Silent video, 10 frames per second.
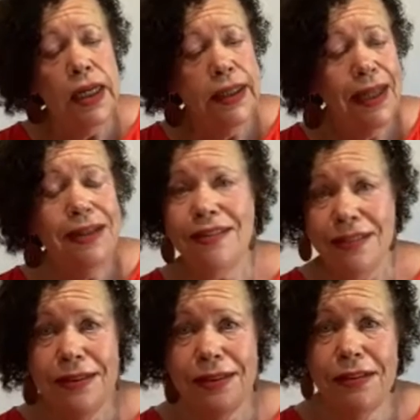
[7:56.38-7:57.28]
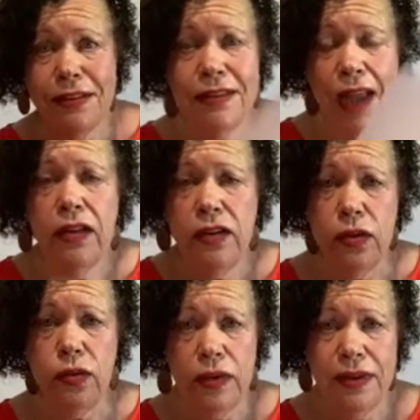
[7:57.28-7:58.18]
that tell
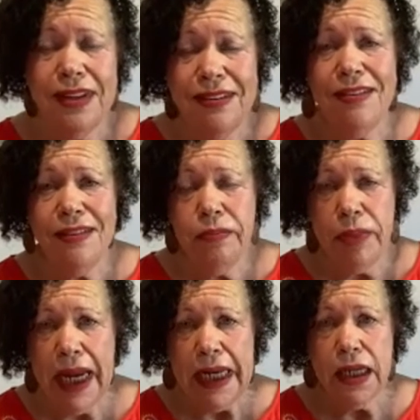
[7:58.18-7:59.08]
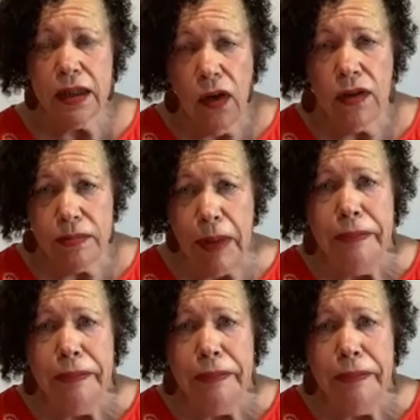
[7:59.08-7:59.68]
you, this is the pain that caused my